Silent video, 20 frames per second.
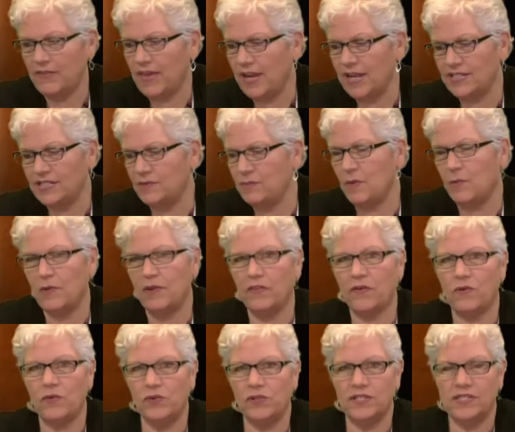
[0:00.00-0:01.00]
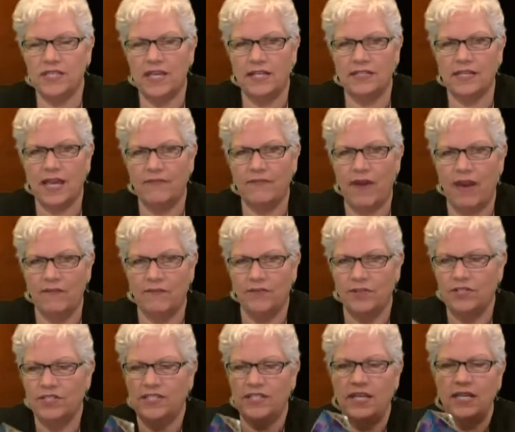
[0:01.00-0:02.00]
That has to be one of the coolest things I've
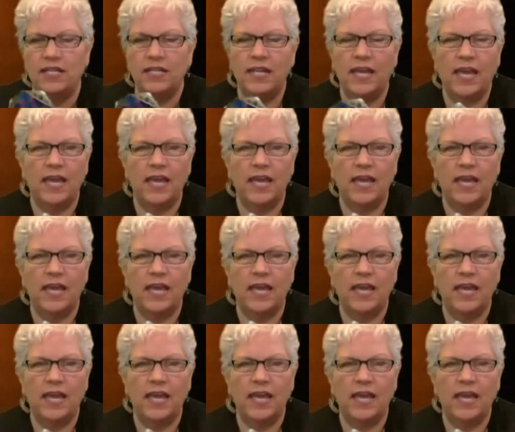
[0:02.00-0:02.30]
ever seen.